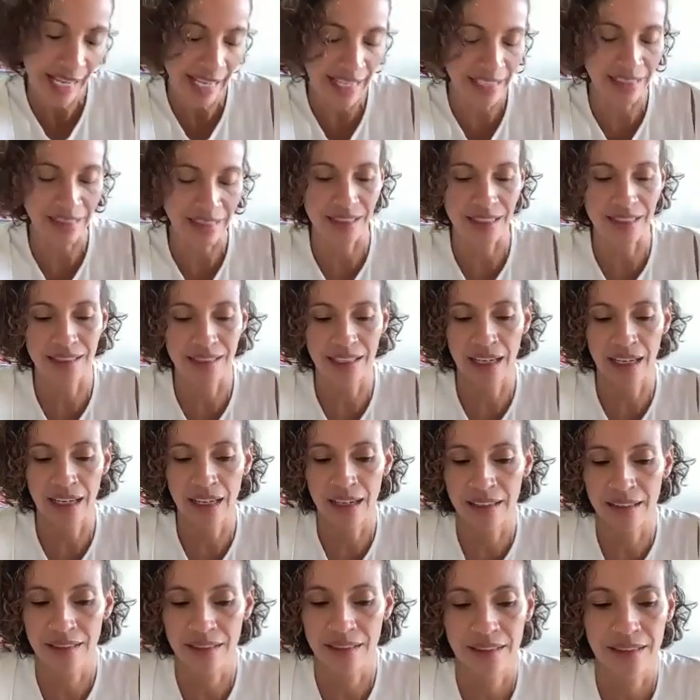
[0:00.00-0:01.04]
head in the
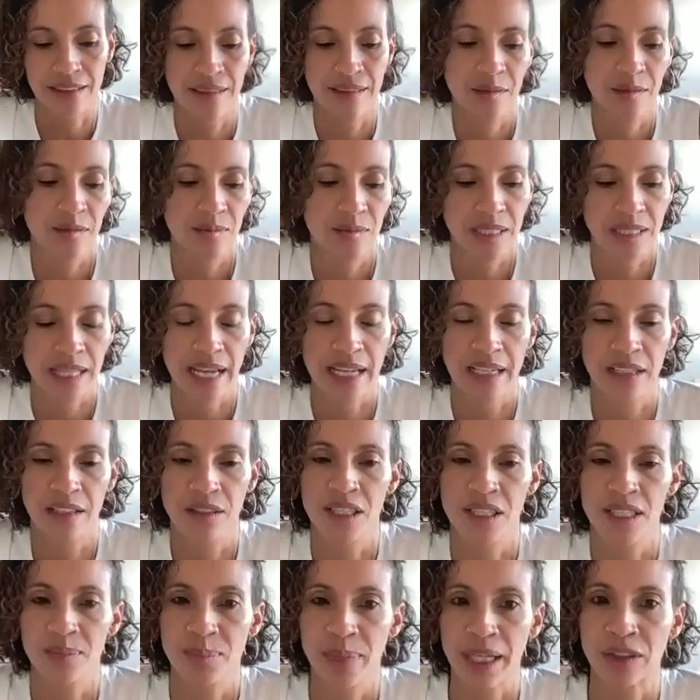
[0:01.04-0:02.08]
sand side of
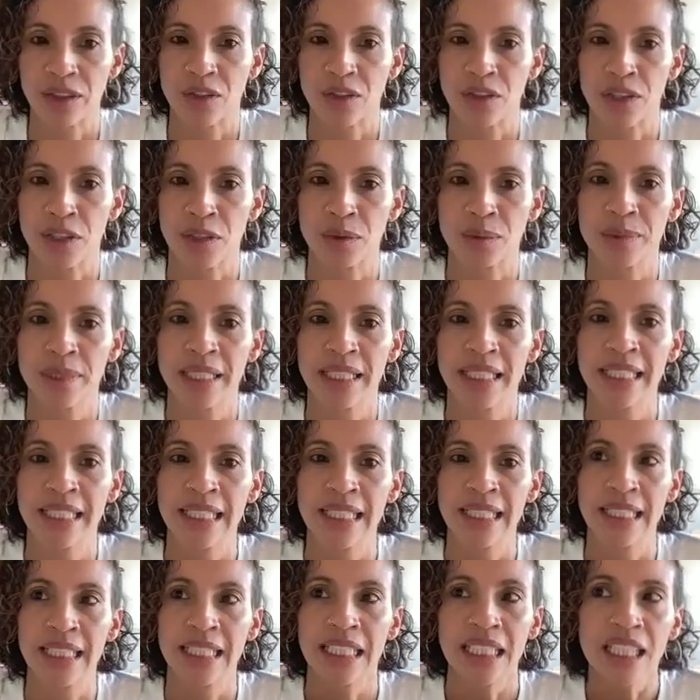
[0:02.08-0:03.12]
the spectrum.
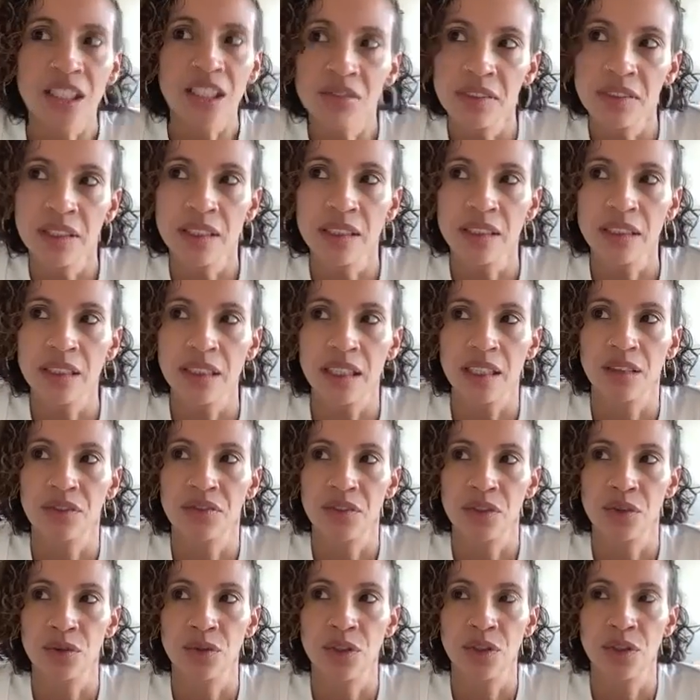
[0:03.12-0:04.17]
Even
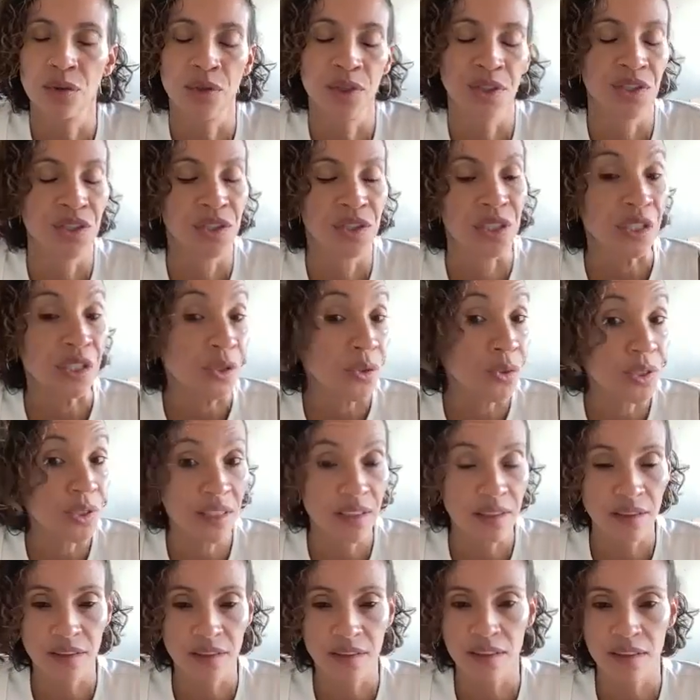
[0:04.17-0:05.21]
if you don't want to use
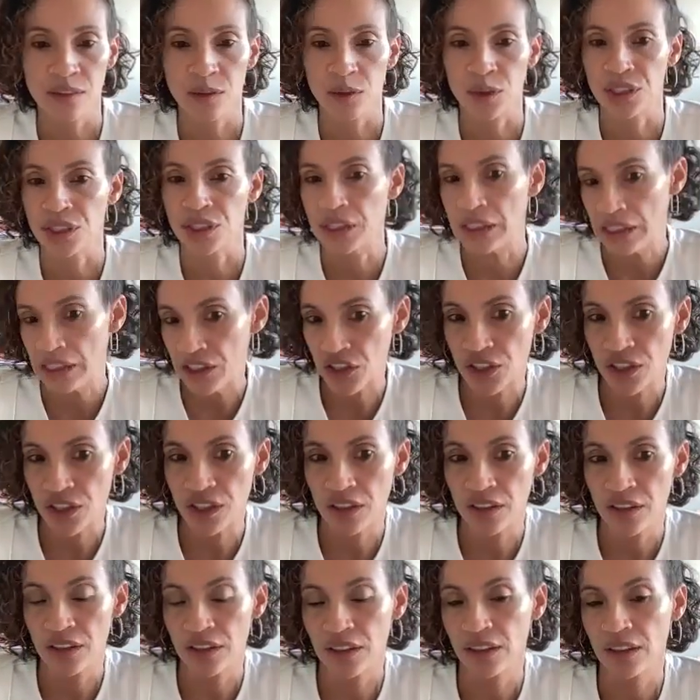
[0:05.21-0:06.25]
it or teach
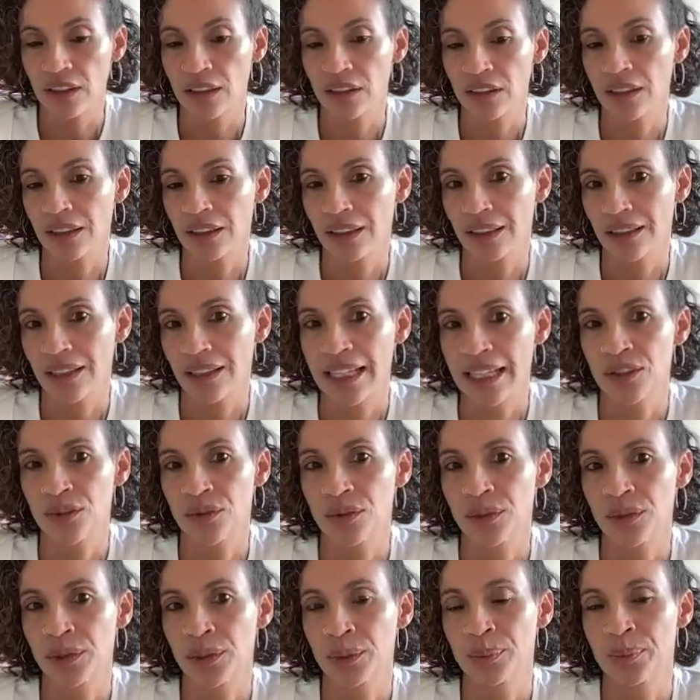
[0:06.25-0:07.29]
it in the
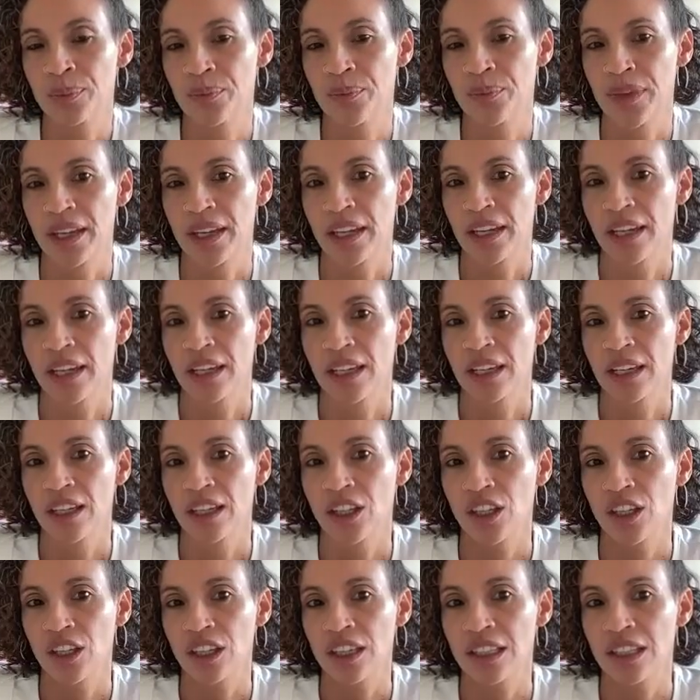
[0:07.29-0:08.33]
classroom,
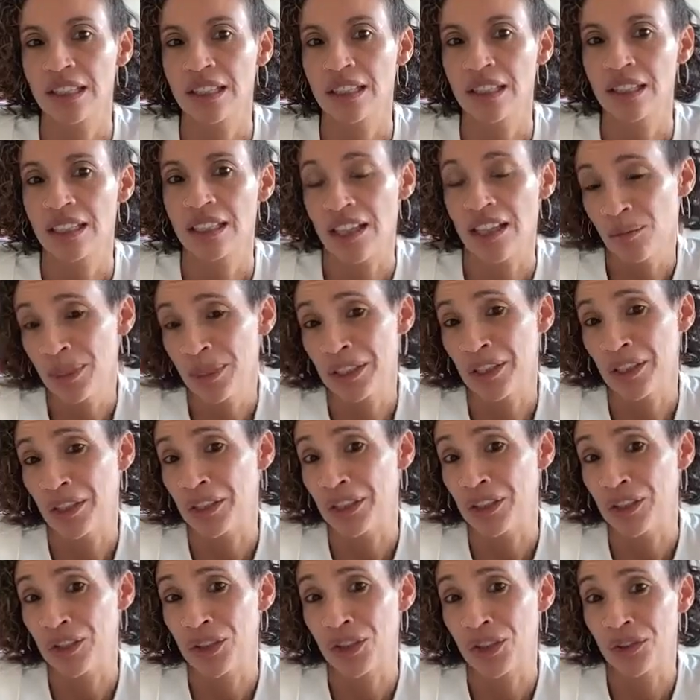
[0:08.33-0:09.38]
it's incumbent
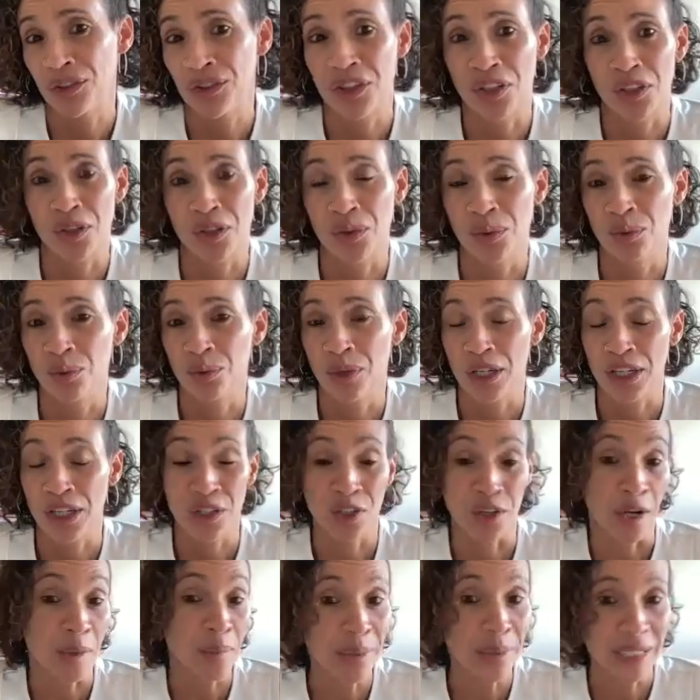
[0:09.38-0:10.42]
on you to know what
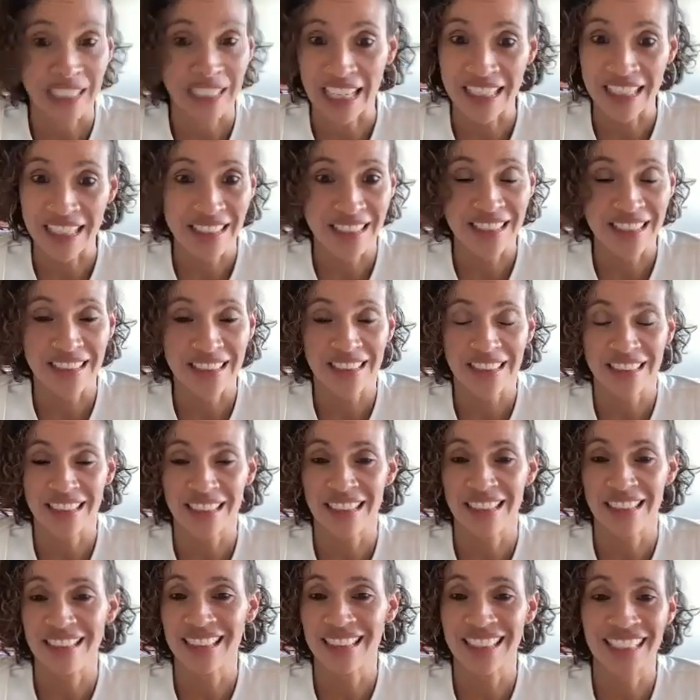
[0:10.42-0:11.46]
you're up against.
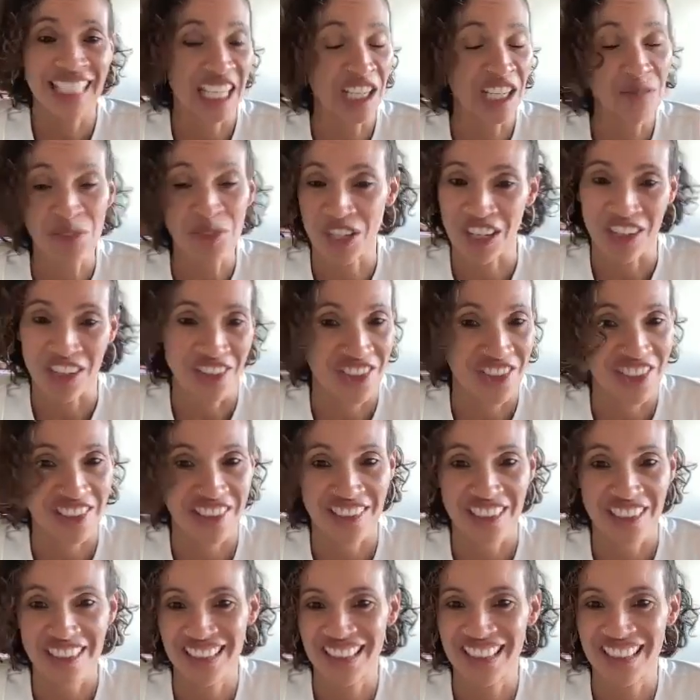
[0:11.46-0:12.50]
It's a game
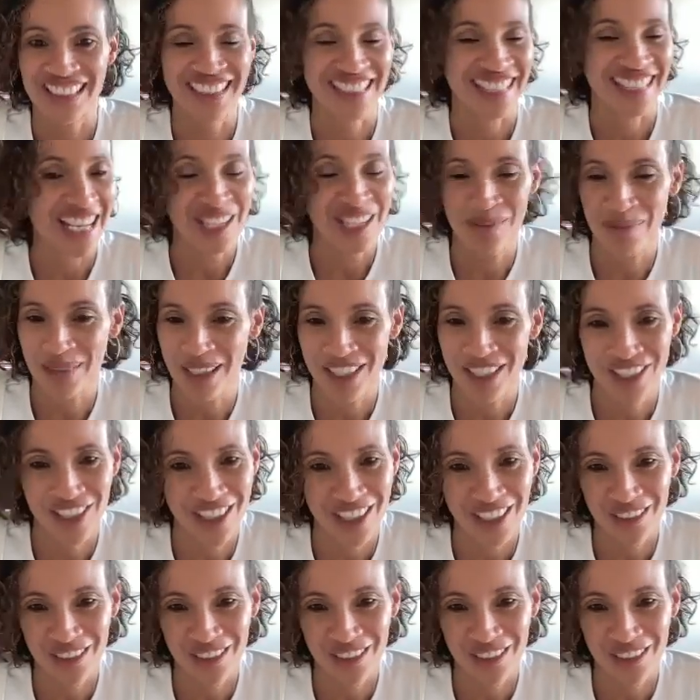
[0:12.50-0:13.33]
changer. It's a seismic